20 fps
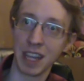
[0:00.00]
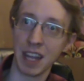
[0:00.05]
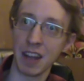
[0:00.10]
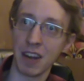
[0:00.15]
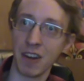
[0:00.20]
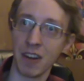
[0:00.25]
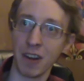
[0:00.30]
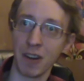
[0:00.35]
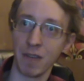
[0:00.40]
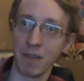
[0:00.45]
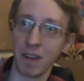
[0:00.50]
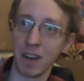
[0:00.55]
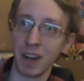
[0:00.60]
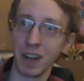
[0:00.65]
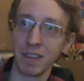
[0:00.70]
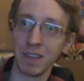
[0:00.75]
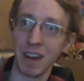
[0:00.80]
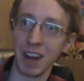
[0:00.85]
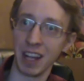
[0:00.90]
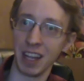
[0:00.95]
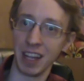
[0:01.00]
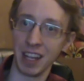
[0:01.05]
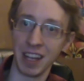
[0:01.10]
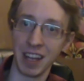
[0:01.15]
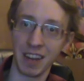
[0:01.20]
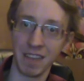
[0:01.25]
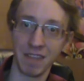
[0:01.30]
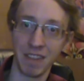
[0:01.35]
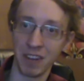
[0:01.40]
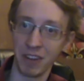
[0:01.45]
They are very
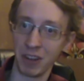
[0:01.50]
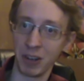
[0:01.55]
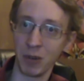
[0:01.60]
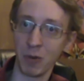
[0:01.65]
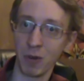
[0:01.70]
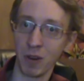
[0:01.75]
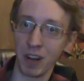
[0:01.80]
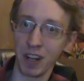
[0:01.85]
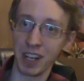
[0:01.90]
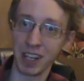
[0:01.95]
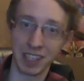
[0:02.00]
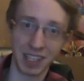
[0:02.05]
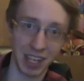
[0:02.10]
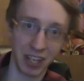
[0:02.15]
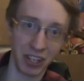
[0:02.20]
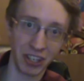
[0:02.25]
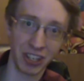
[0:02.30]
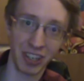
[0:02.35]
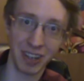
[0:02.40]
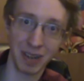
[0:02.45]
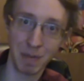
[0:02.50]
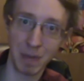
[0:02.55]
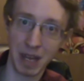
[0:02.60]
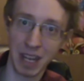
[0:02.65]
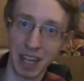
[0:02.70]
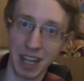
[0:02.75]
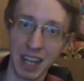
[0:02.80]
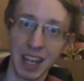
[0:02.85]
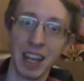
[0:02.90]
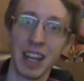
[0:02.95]
violent and very gory, as they should
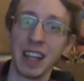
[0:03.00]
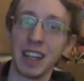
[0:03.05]
be.